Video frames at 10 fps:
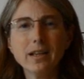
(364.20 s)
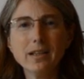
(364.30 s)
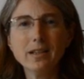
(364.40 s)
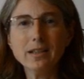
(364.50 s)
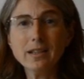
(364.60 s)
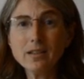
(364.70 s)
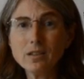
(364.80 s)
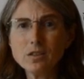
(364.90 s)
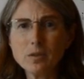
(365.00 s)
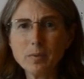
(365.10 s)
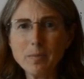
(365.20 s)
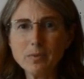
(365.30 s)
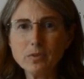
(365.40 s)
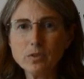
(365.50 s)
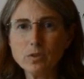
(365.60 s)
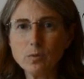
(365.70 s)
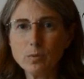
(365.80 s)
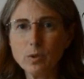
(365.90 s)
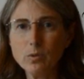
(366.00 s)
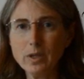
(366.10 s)
And in English, the prepositional
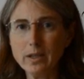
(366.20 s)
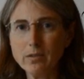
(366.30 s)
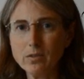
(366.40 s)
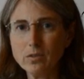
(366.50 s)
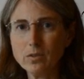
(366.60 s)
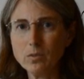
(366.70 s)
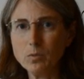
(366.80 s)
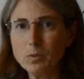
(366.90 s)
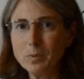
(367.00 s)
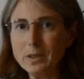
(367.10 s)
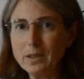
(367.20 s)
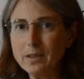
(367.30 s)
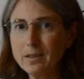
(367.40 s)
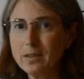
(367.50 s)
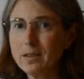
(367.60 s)
pronouns would be